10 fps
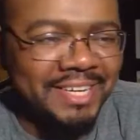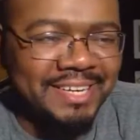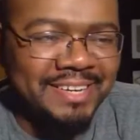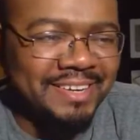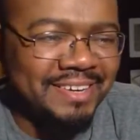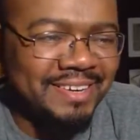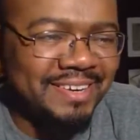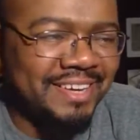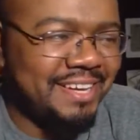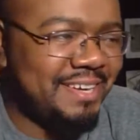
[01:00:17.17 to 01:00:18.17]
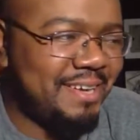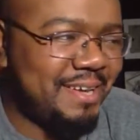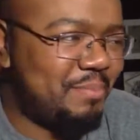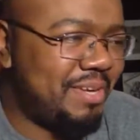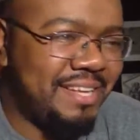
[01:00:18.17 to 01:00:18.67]
didn't
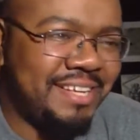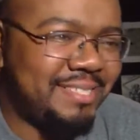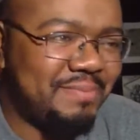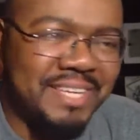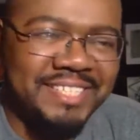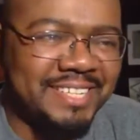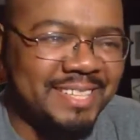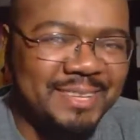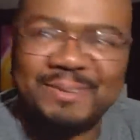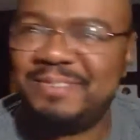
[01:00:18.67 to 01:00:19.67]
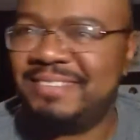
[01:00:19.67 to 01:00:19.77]
complete his mission though.